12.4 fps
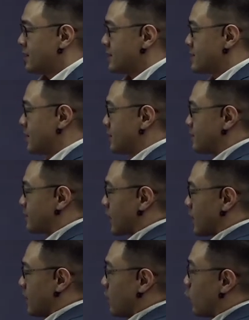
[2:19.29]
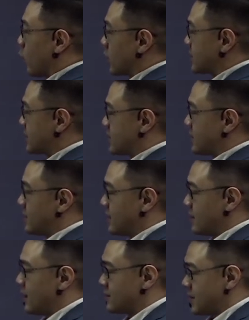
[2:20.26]
So words,
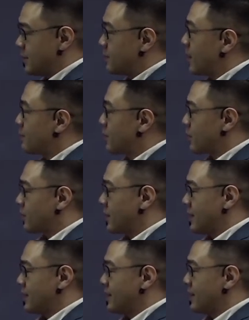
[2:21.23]
tip number 3,